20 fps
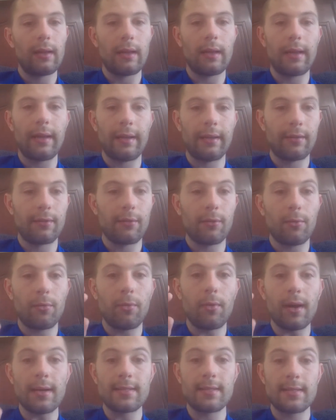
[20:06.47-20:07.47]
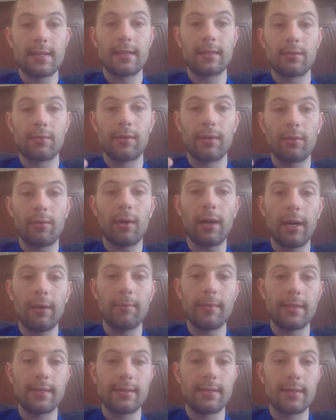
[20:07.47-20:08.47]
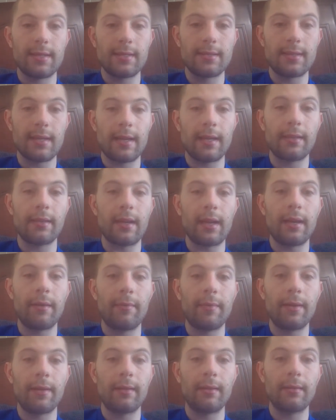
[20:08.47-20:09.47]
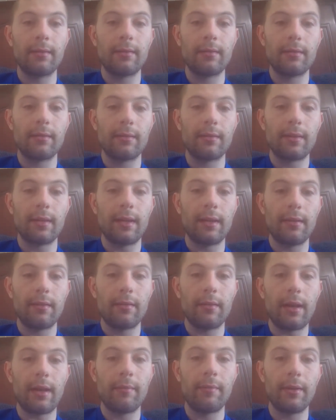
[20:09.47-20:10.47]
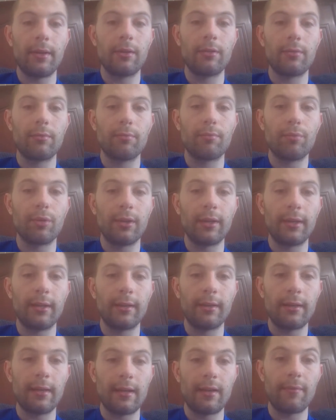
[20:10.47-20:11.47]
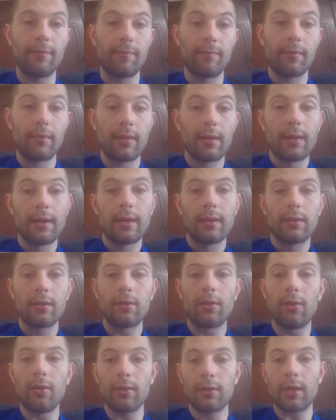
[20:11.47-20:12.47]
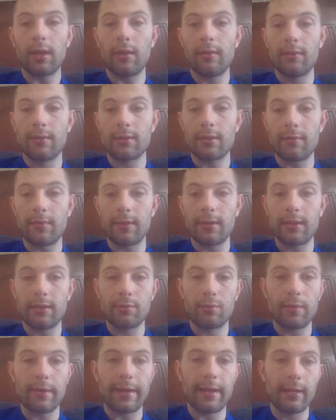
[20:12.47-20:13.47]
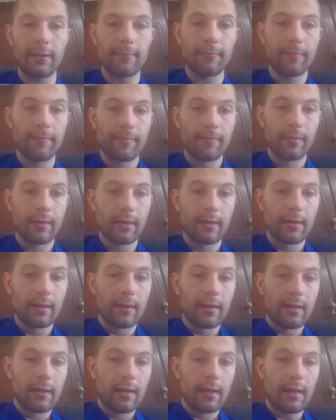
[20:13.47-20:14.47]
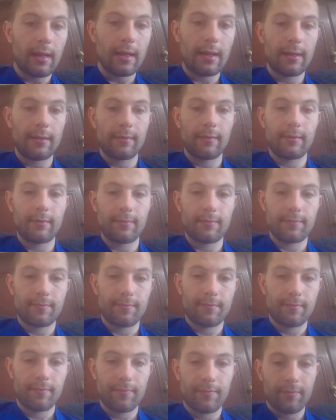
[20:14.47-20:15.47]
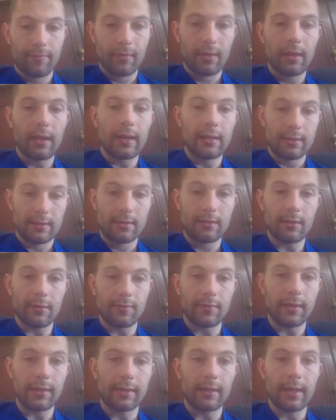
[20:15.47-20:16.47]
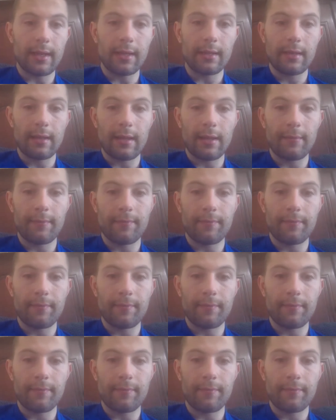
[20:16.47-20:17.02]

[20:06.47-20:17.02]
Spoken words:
and what its requirements is, and I will put in the cold tolerance of it as well, and stuff like that.